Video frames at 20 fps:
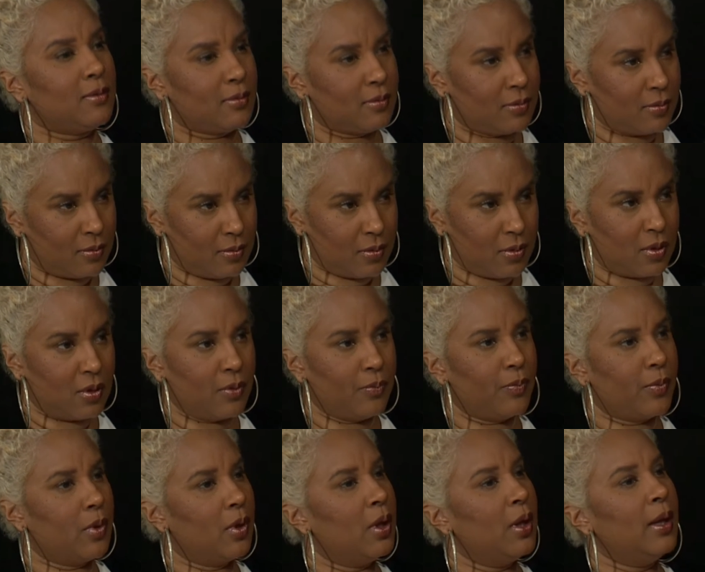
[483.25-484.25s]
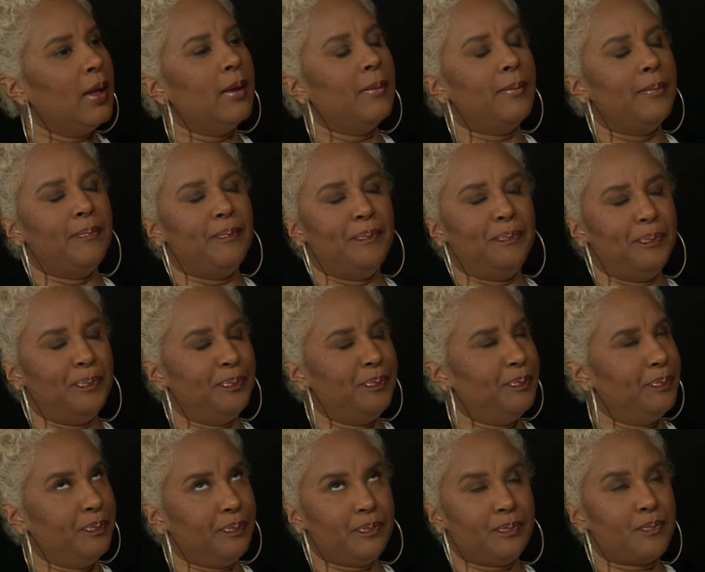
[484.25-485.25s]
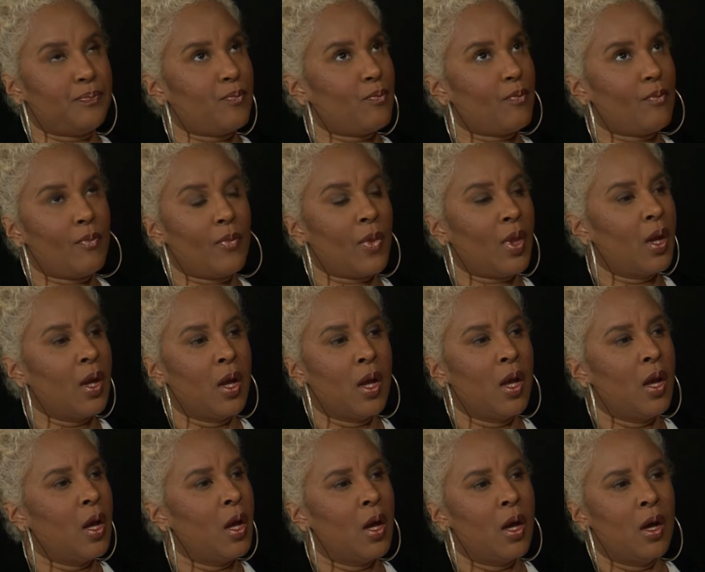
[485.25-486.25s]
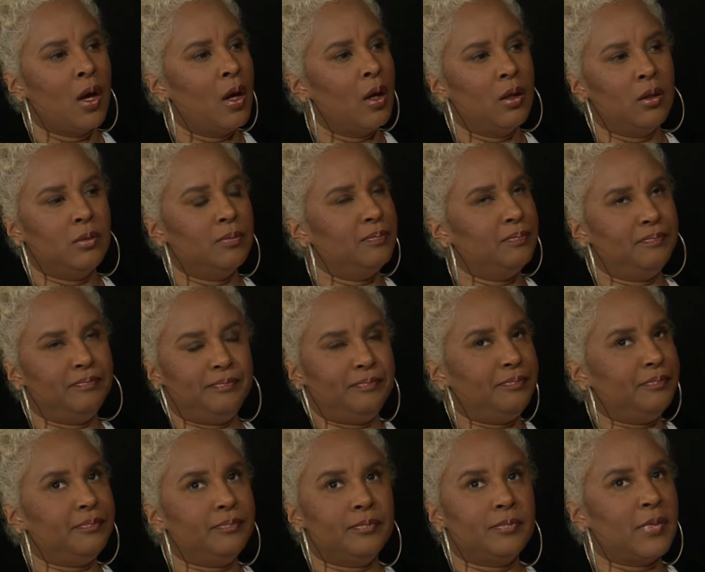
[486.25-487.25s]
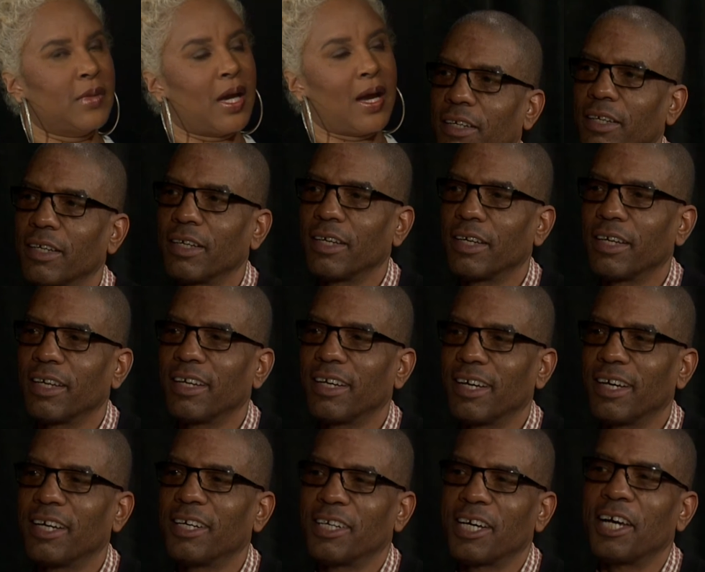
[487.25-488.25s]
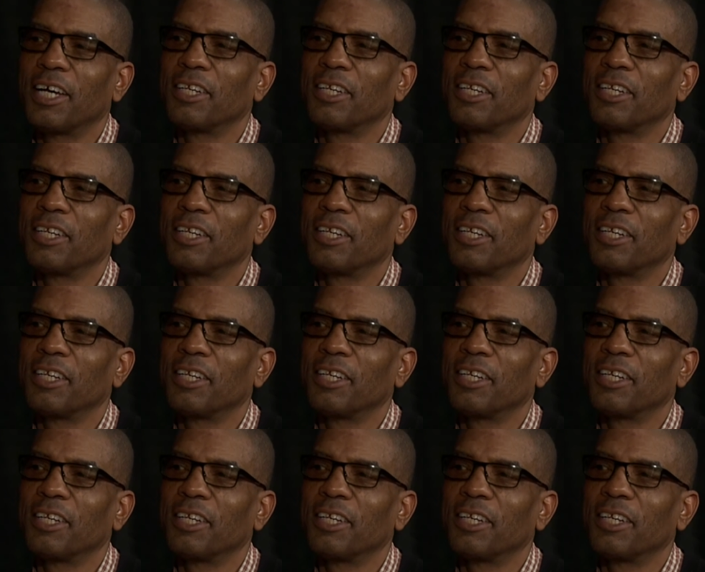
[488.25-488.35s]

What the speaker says: Open doors. Disaffiliation, yeah. Yeah. I know.